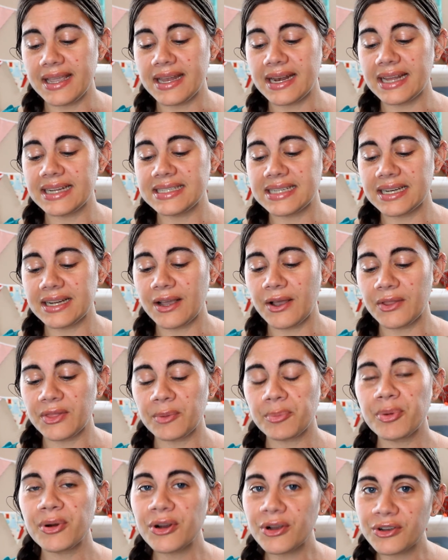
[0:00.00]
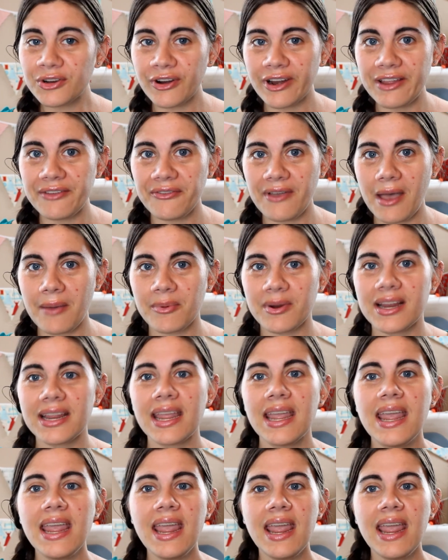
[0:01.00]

and I did it on the pearl gray fabric,